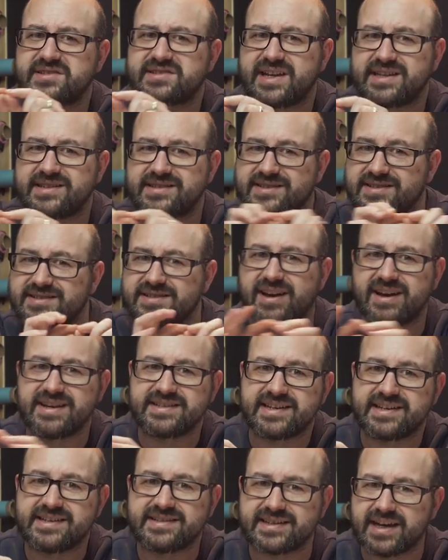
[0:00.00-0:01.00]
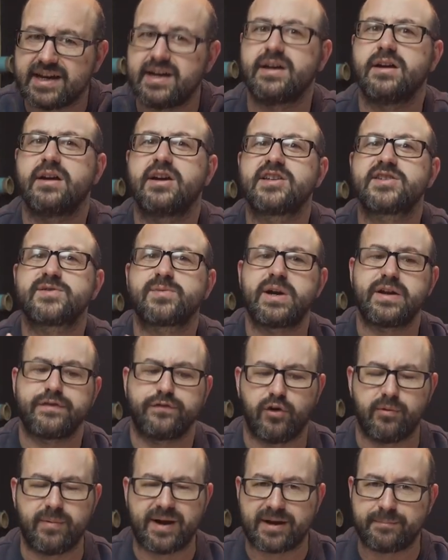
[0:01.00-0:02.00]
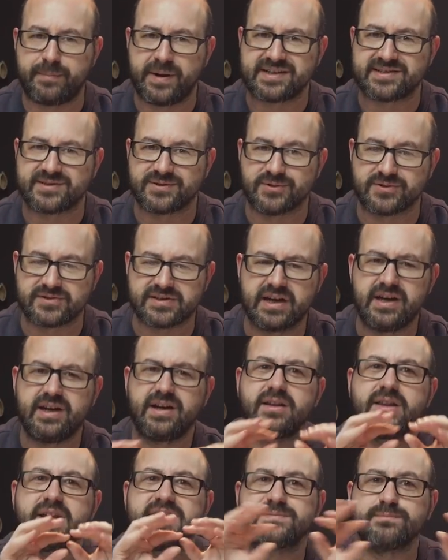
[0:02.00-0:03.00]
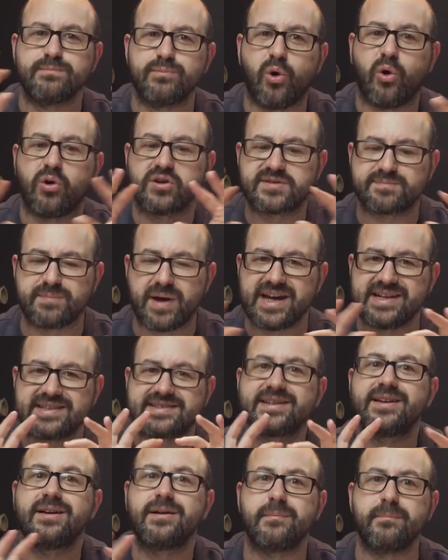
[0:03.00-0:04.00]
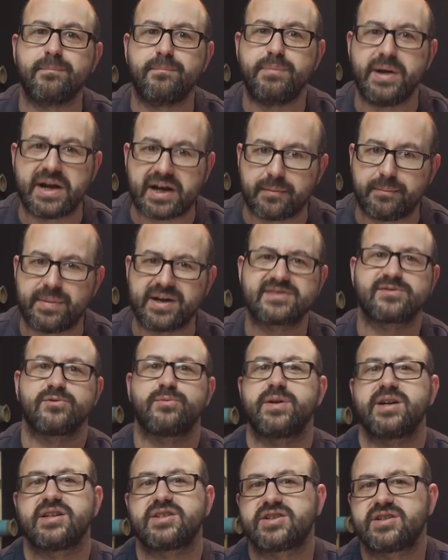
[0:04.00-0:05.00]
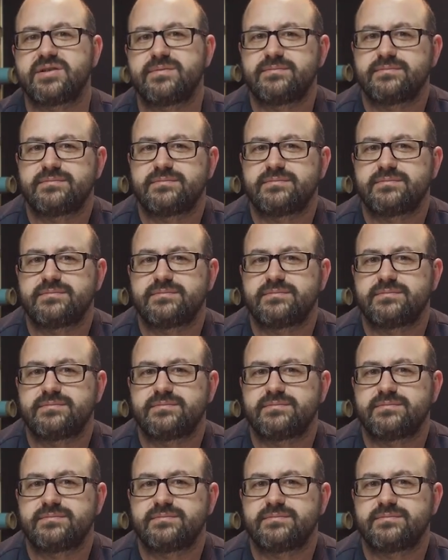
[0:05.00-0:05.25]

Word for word: sensor sizes. 24 megapixels, there's more space, bigger pixel pitch.